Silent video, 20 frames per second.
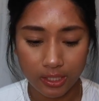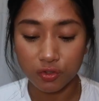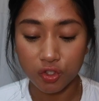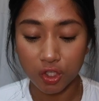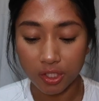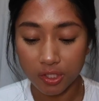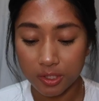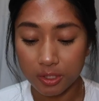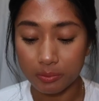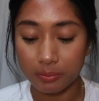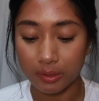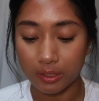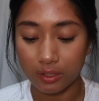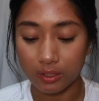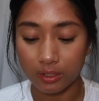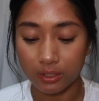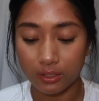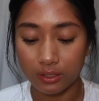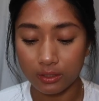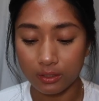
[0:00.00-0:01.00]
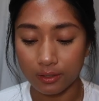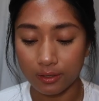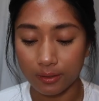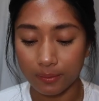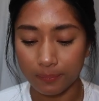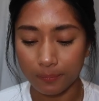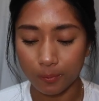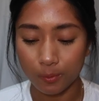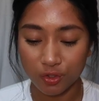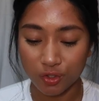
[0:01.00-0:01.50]
just bought,
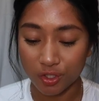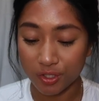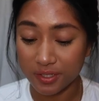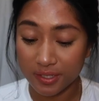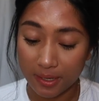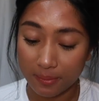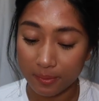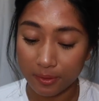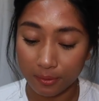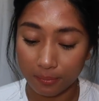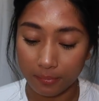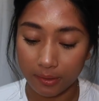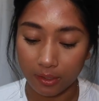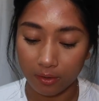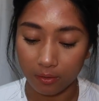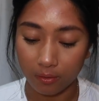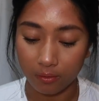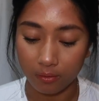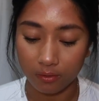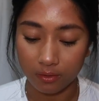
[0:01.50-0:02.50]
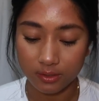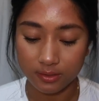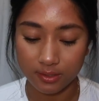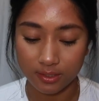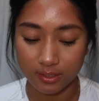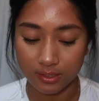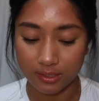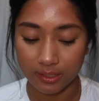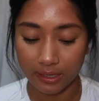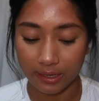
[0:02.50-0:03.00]
just came in the mail
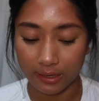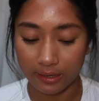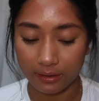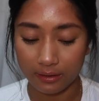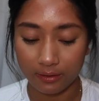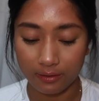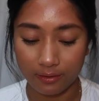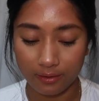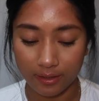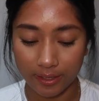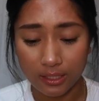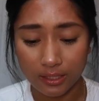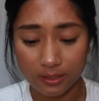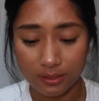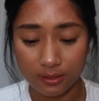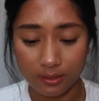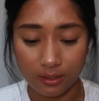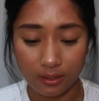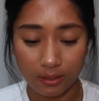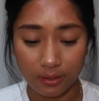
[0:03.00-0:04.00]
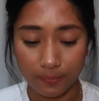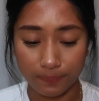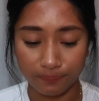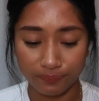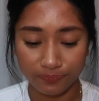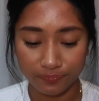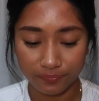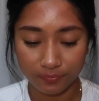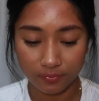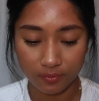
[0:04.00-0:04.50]
today, is
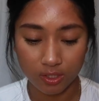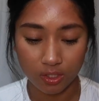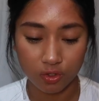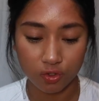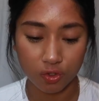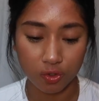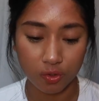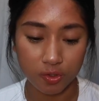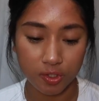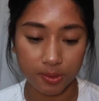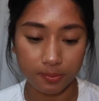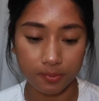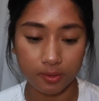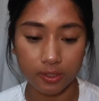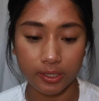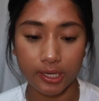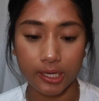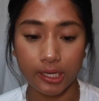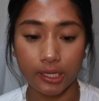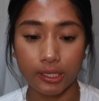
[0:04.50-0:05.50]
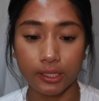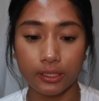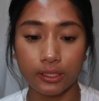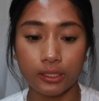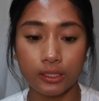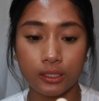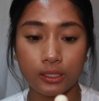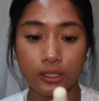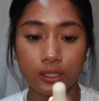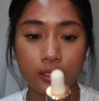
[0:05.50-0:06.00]
the Josie Maran
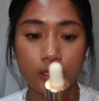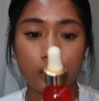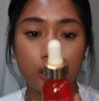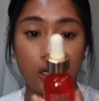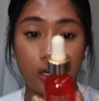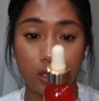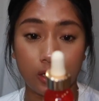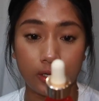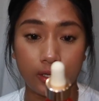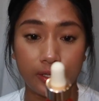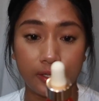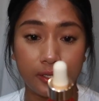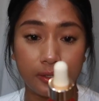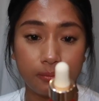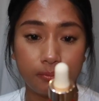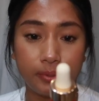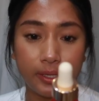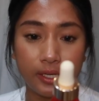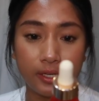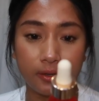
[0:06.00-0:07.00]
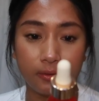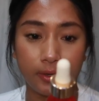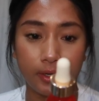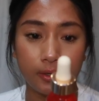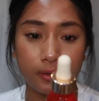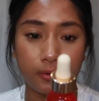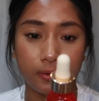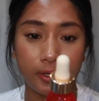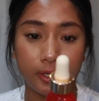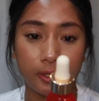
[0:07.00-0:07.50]
Argan Beta
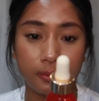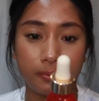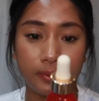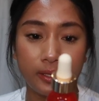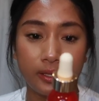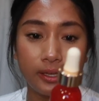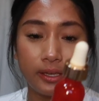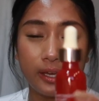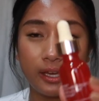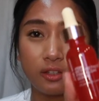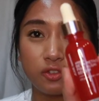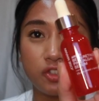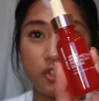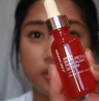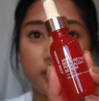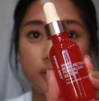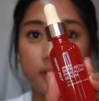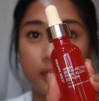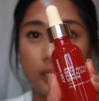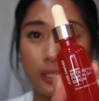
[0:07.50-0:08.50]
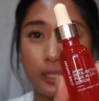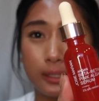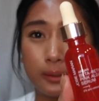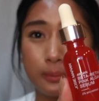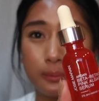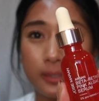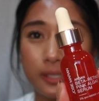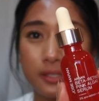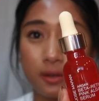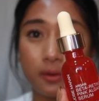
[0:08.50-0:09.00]
Retinoid Pink Algae
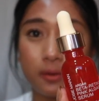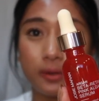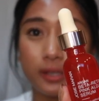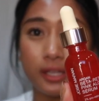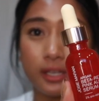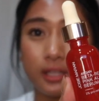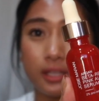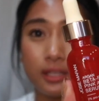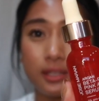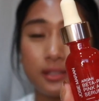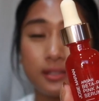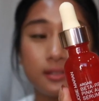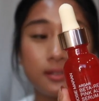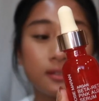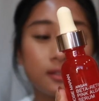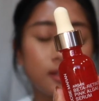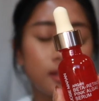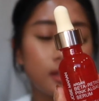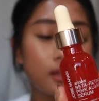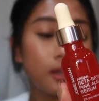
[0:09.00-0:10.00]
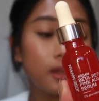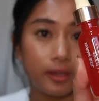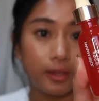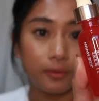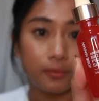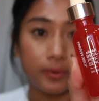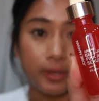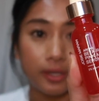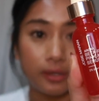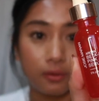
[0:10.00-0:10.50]
Serum. So it is
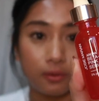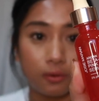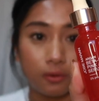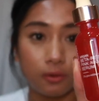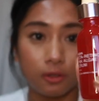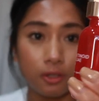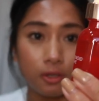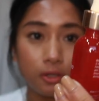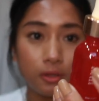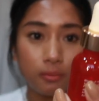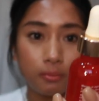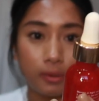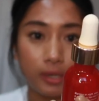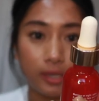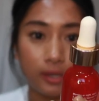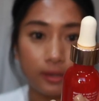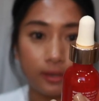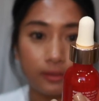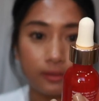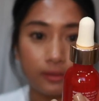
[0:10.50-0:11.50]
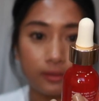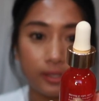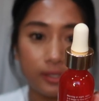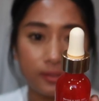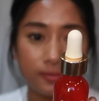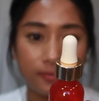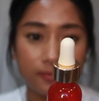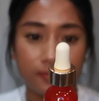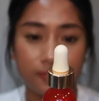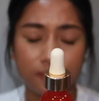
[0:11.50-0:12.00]
a retinol, but
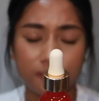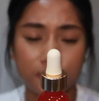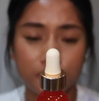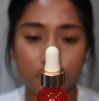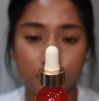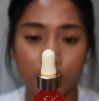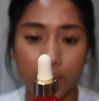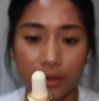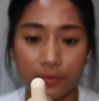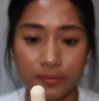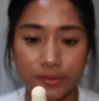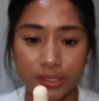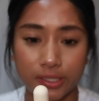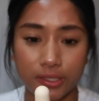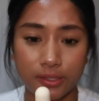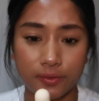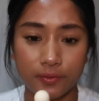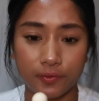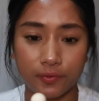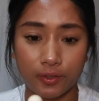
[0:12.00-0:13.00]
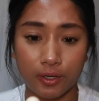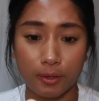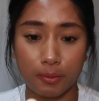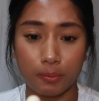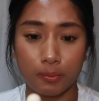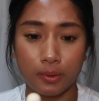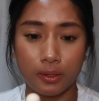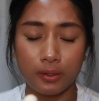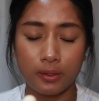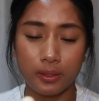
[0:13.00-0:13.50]
they've derived it
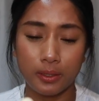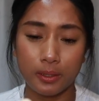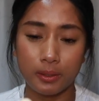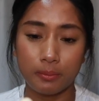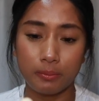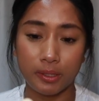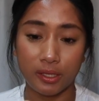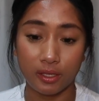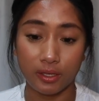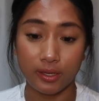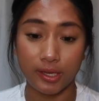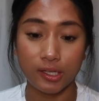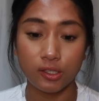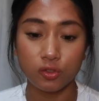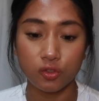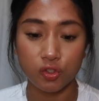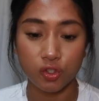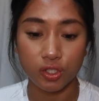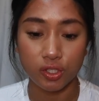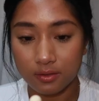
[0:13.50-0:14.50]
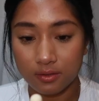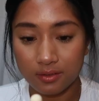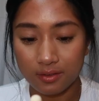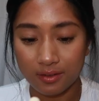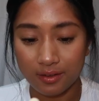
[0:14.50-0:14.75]
from pink algae.